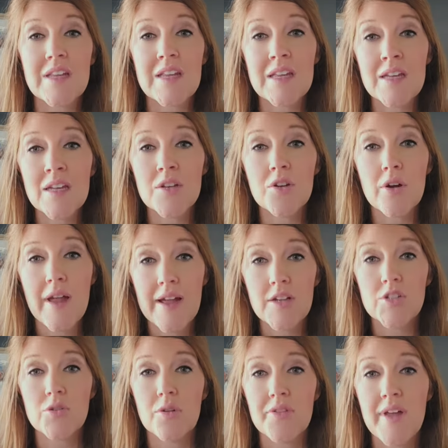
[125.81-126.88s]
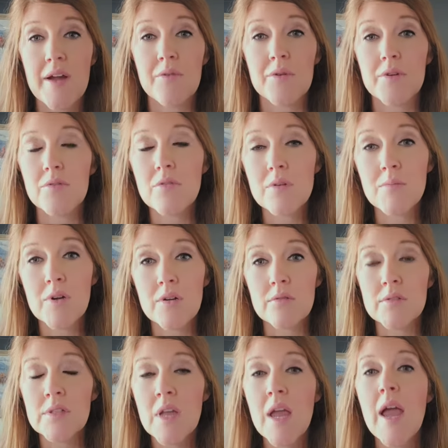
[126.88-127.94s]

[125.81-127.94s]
in your actual thyroid hormones,